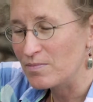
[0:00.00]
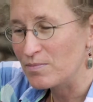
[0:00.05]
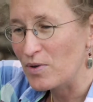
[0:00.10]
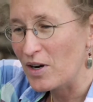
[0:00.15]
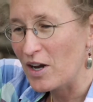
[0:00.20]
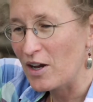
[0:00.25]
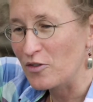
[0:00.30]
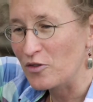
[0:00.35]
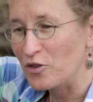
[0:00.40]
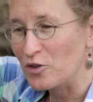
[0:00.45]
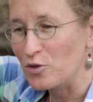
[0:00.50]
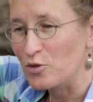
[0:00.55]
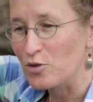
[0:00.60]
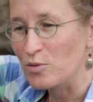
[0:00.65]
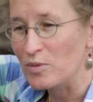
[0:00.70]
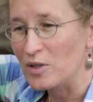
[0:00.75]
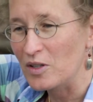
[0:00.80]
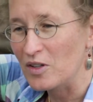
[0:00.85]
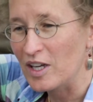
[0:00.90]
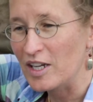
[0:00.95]
a brown
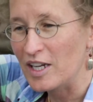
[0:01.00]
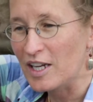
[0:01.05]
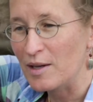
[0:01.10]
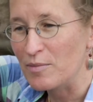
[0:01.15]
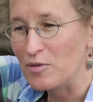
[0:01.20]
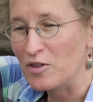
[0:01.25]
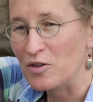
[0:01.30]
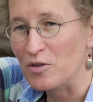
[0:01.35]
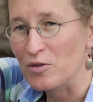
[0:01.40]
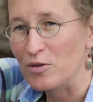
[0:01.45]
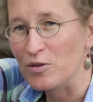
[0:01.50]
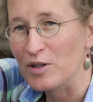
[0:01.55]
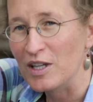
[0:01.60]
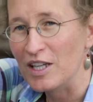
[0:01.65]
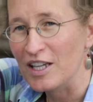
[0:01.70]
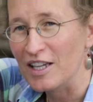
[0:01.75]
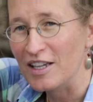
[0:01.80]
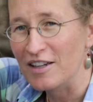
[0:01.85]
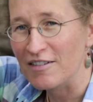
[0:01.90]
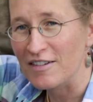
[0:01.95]
thornbill that came through
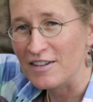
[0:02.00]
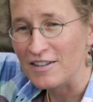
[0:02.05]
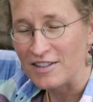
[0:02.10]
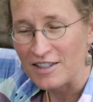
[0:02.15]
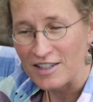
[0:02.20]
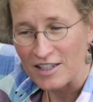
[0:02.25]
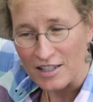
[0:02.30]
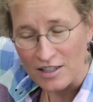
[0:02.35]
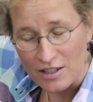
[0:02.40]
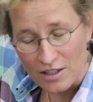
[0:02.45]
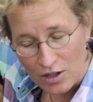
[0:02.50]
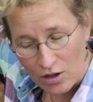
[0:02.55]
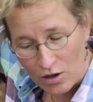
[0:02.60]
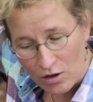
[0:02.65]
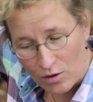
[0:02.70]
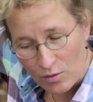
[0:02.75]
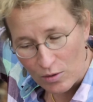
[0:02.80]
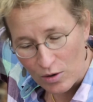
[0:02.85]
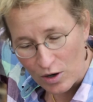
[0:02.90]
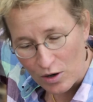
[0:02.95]
here, and you hear the
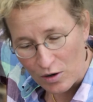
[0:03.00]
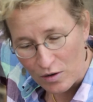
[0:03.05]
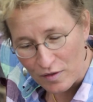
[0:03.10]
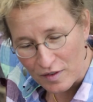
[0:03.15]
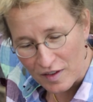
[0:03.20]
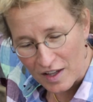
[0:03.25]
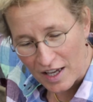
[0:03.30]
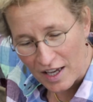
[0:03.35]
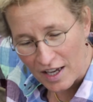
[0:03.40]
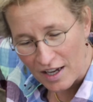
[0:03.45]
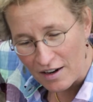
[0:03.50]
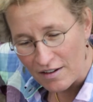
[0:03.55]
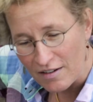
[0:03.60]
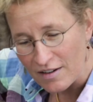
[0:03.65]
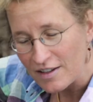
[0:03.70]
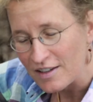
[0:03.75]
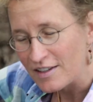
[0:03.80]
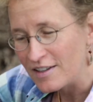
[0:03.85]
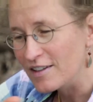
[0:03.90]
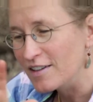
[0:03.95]
currawong over there.
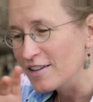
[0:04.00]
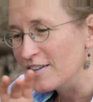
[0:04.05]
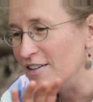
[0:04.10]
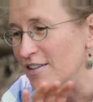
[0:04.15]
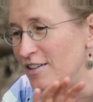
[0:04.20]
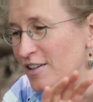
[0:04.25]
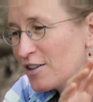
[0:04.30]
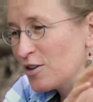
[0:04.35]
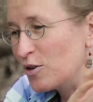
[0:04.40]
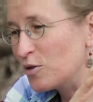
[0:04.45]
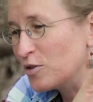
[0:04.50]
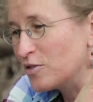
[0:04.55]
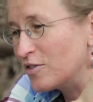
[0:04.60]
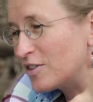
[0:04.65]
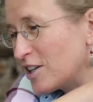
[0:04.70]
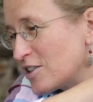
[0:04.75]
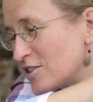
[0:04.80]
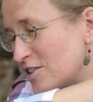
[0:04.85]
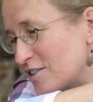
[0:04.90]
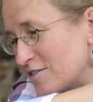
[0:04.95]
You know,
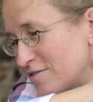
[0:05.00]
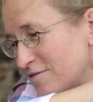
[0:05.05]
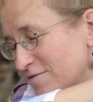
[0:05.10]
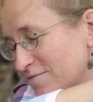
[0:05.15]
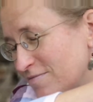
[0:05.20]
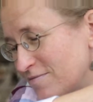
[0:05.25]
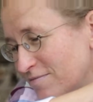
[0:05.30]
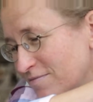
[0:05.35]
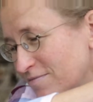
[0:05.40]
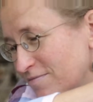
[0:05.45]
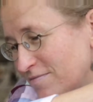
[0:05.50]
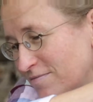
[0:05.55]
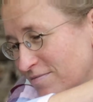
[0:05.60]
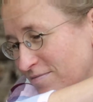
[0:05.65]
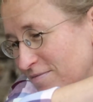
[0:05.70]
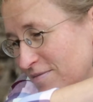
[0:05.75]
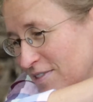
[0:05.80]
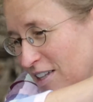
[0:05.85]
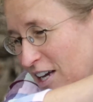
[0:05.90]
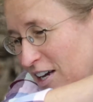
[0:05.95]
there's a
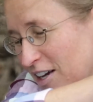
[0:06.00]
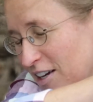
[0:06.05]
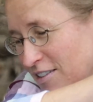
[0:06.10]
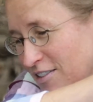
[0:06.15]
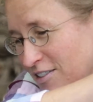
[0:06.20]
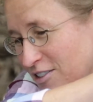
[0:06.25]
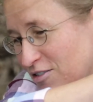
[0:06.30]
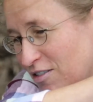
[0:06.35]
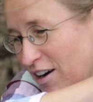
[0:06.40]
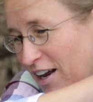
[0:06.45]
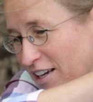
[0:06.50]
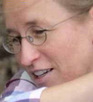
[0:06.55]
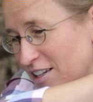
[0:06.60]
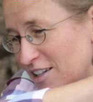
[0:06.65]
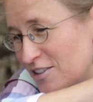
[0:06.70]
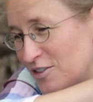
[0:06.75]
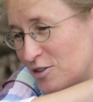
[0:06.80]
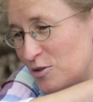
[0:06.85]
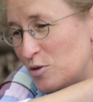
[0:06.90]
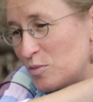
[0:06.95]

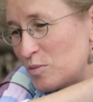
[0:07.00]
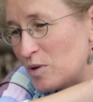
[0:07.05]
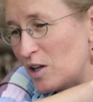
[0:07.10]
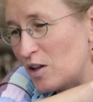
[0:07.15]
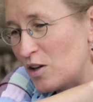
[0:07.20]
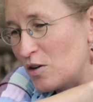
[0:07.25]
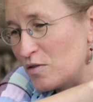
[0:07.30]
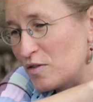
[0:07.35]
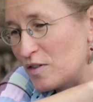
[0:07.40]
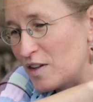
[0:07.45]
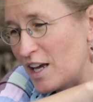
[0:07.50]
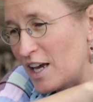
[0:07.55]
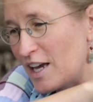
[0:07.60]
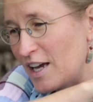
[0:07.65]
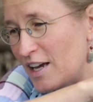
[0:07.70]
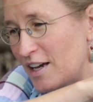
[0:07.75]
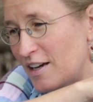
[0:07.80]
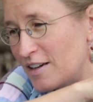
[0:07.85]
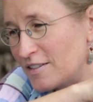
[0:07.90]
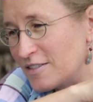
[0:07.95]
cranky thornbill over
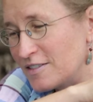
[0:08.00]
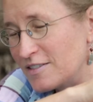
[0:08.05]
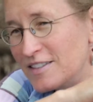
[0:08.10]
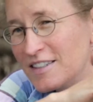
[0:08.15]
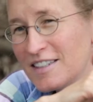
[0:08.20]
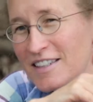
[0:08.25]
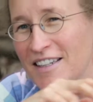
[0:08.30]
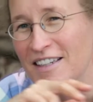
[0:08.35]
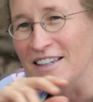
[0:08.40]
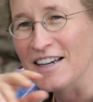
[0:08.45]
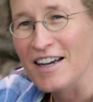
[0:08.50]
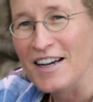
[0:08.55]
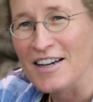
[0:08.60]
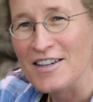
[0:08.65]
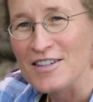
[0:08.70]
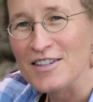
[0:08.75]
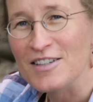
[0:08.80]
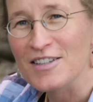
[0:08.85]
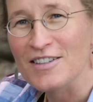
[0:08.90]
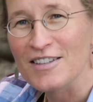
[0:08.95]
there.
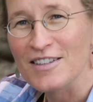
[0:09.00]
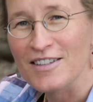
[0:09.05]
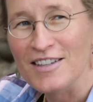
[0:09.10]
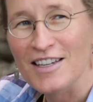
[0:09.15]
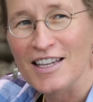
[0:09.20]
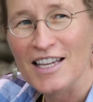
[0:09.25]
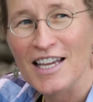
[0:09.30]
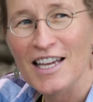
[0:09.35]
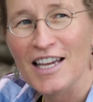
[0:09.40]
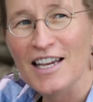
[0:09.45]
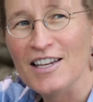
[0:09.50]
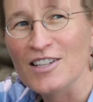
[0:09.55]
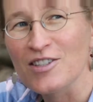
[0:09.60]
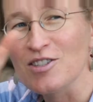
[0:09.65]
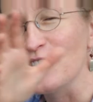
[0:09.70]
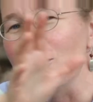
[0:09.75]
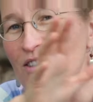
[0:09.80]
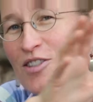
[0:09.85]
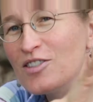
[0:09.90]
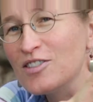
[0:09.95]
Your
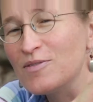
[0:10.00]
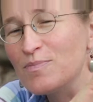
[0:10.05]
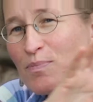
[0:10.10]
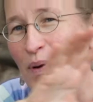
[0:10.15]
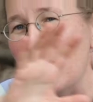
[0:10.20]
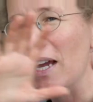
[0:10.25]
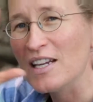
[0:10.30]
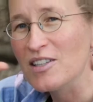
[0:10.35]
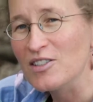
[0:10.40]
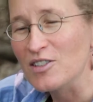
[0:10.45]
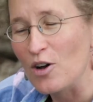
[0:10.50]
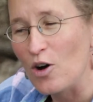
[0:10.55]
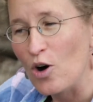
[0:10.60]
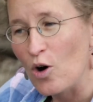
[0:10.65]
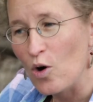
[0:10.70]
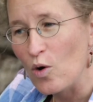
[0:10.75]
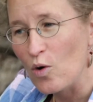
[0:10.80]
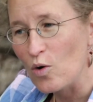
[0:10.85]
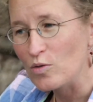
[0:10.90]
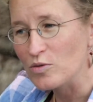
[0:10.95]
ears just paint a
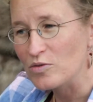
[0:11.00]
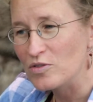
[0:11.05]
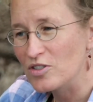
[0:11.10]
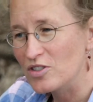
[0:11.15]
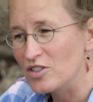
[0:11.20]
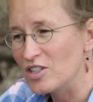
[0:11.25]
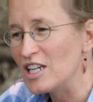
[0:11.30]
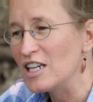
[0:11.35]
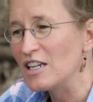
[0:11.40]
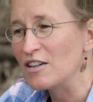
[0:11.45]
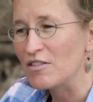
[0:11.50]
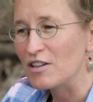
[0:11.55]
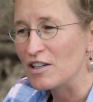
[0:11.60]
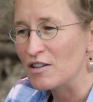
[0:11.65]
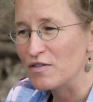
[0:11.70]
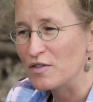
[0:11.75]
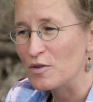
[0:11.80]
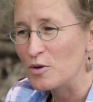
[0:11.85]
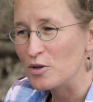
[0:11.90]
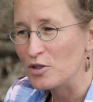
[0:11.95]
whole scenery
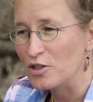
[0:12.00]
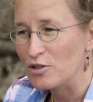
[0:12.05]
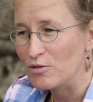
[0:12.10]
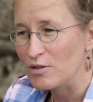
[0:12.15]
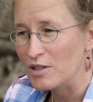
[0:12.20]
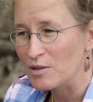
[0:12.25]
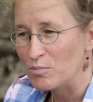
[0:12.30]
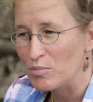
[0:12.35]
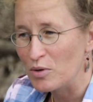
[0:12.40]
for you in